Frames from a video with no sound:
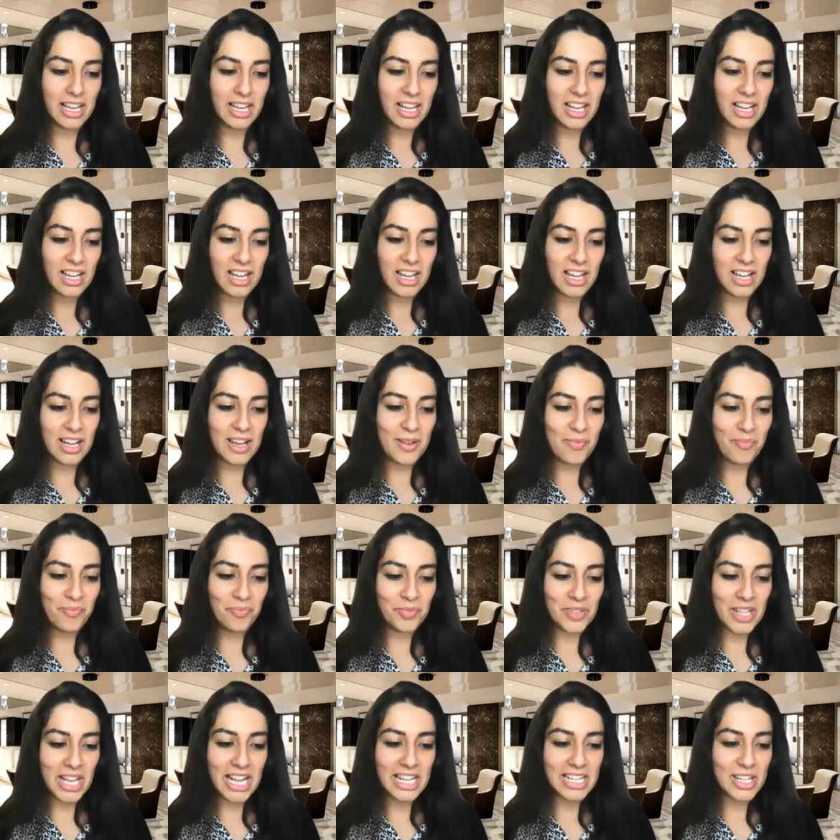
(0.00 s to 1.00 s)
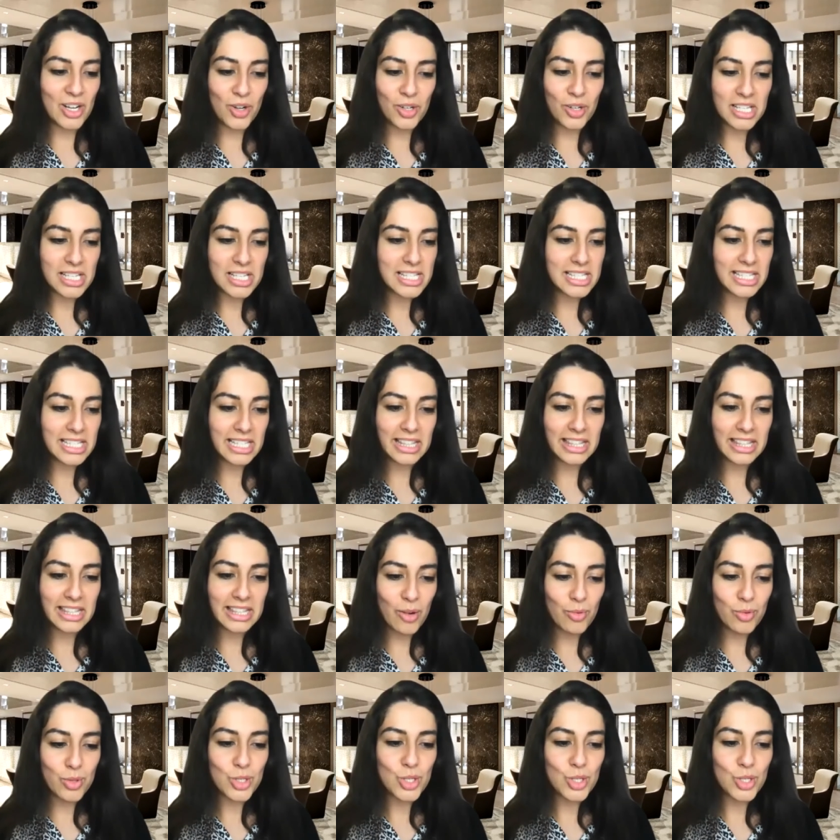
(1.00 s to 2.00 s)
Um, and honestly, that
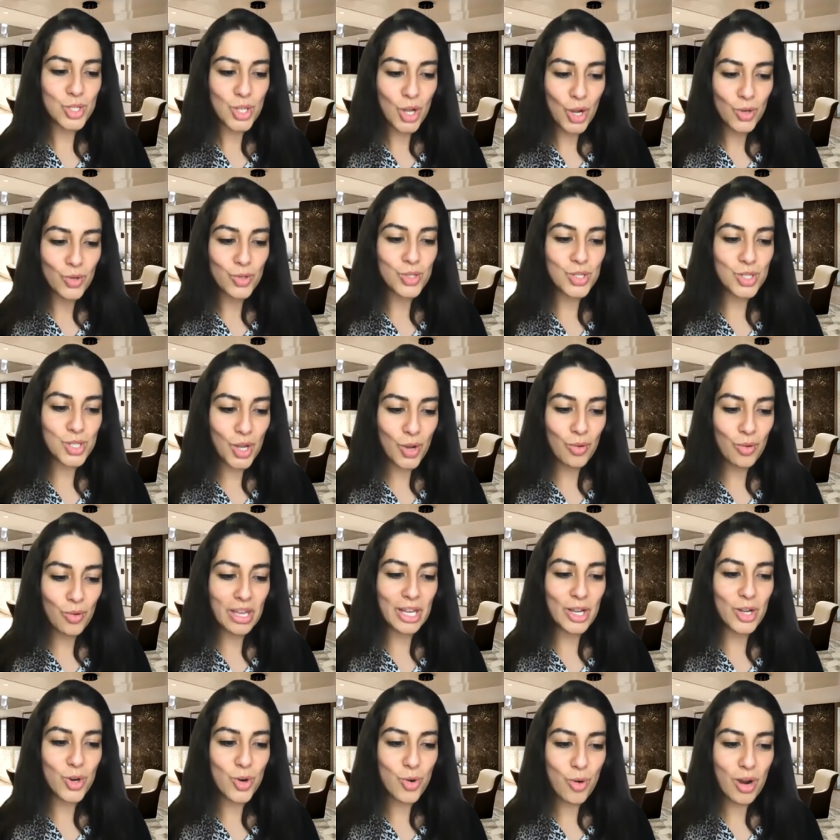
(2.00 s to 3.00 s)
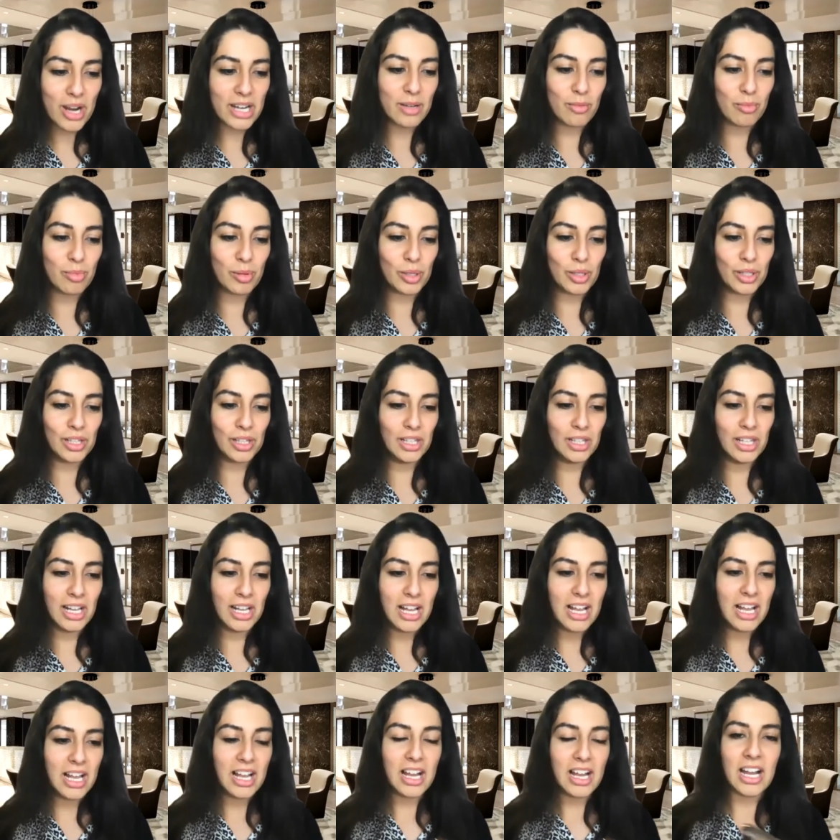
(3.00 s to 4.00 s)
was so so incredible.
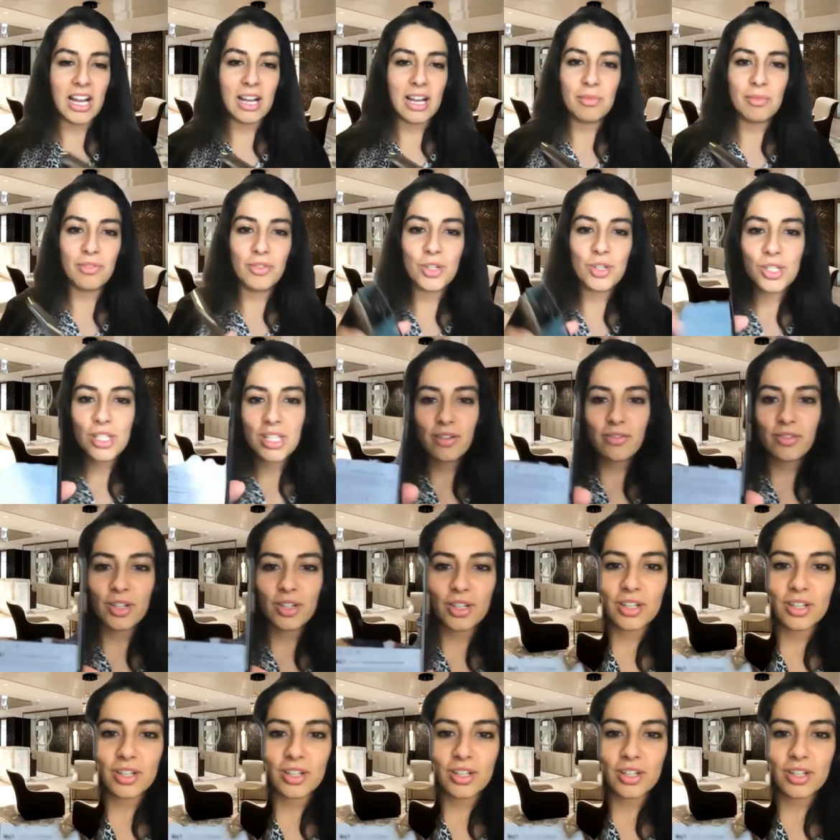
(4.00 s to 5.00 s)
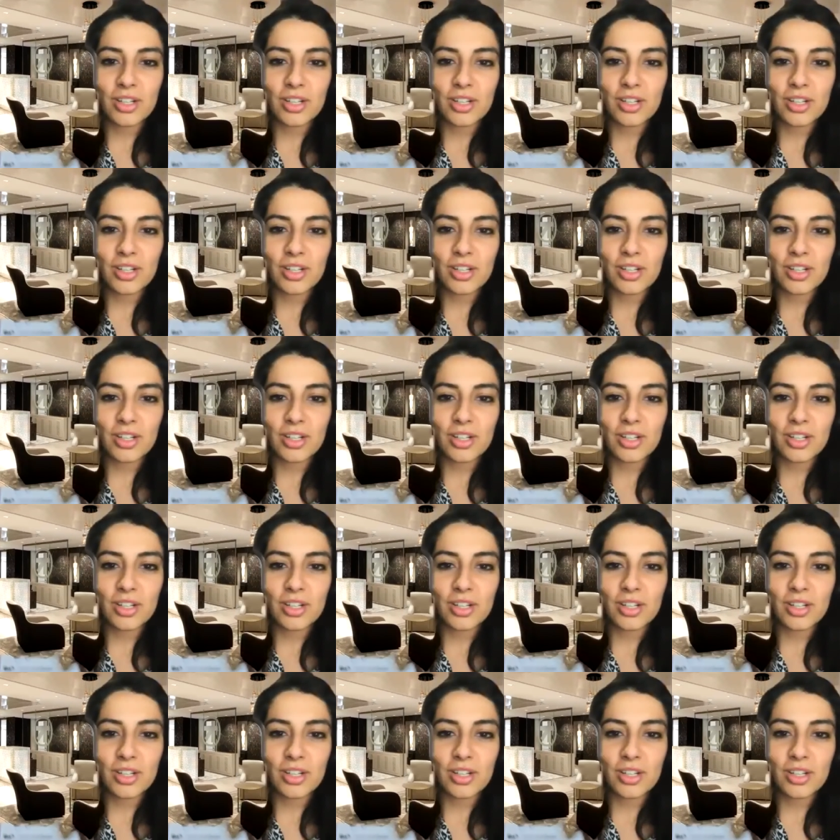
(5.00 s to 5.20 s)
Um, if you just have a look at that, I don't